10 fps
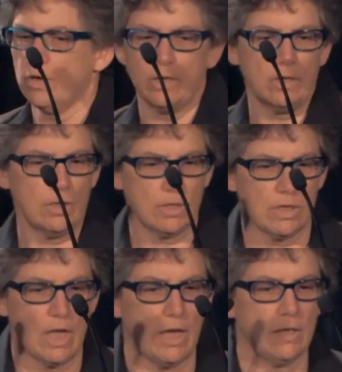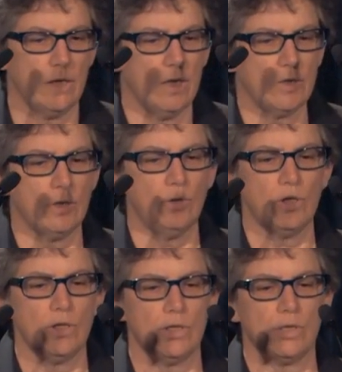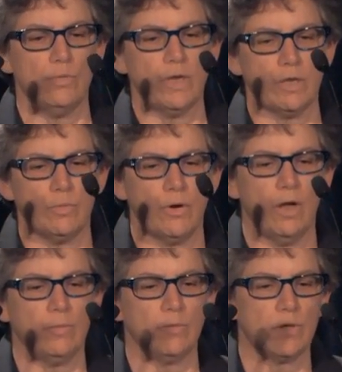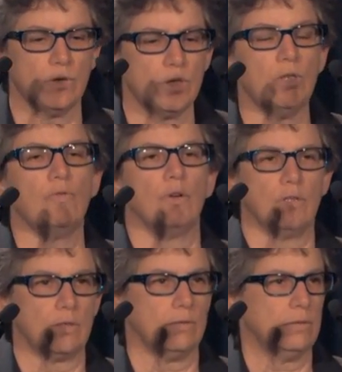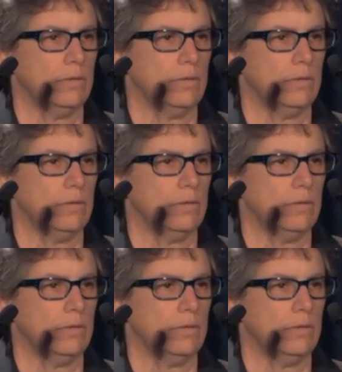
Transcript: one is that solutions to wicked problems are different